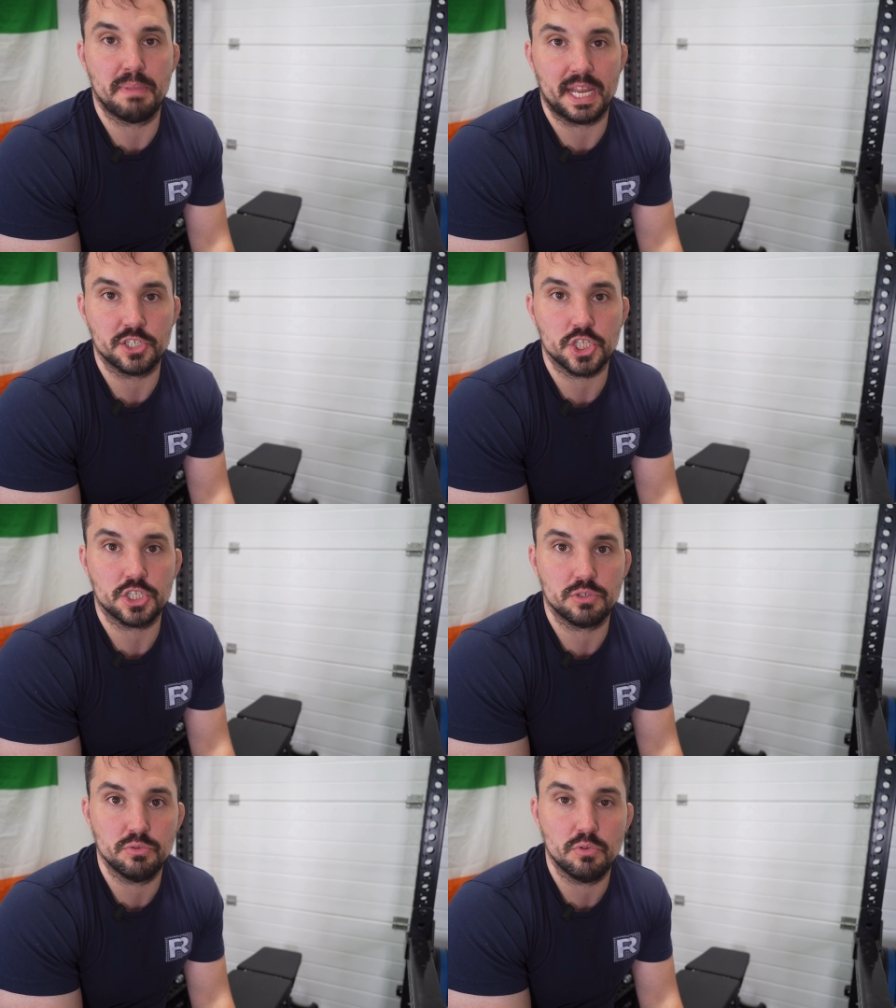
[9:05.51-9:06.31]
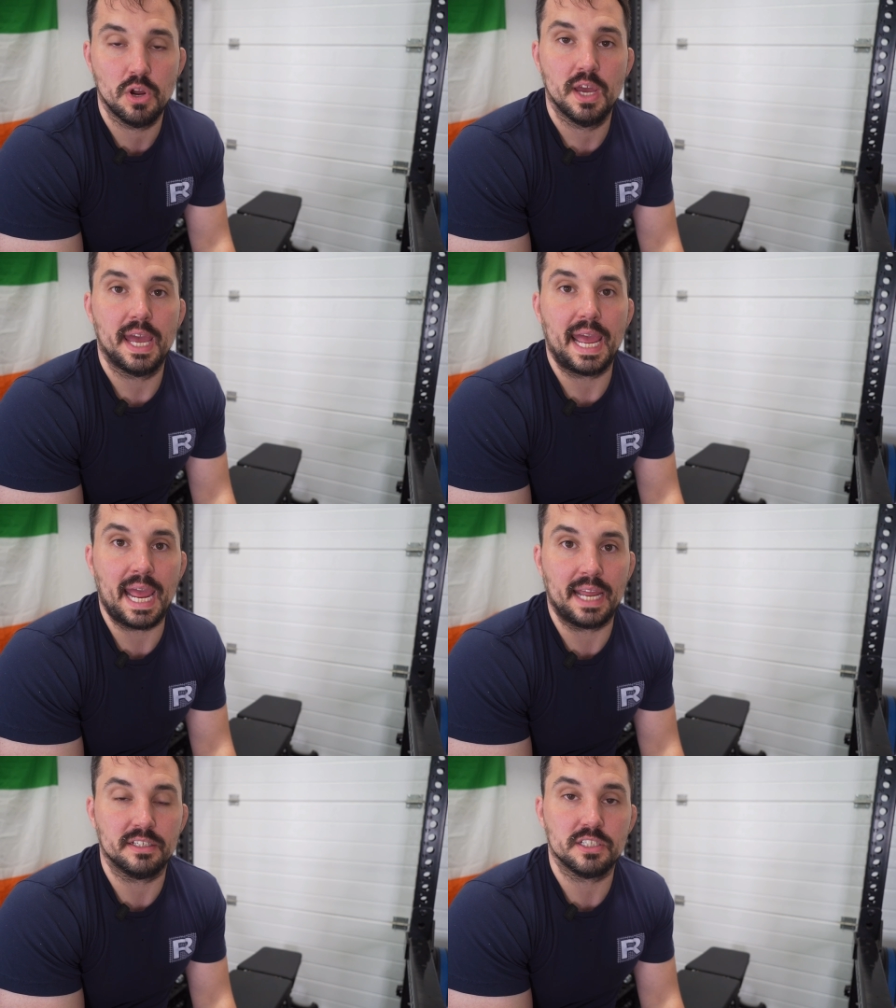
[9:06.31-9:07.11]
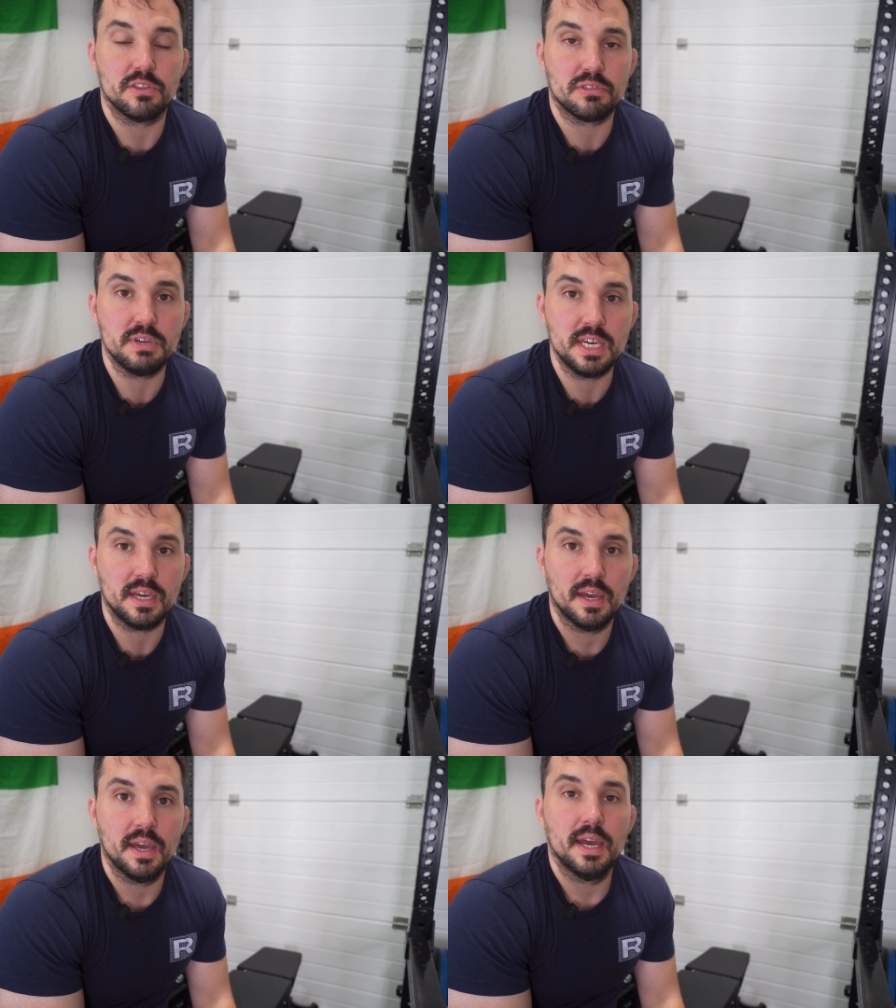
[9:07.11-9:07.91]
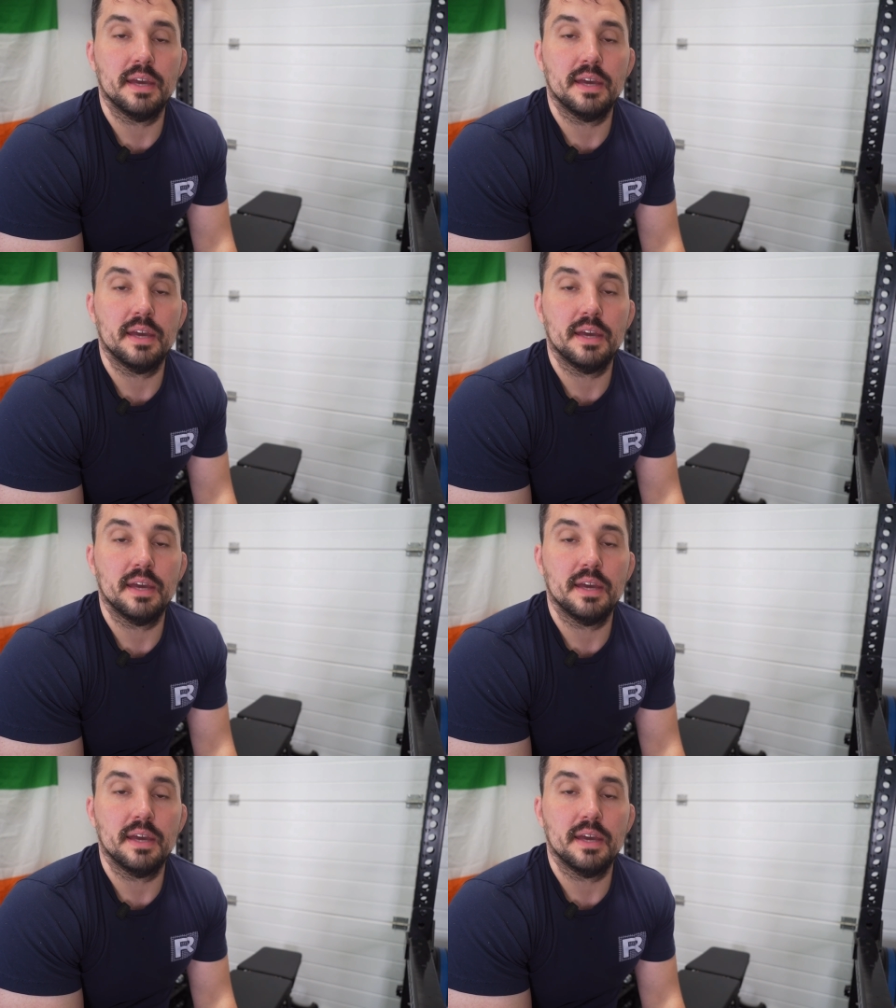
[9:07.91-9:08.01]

bench 2 and 3,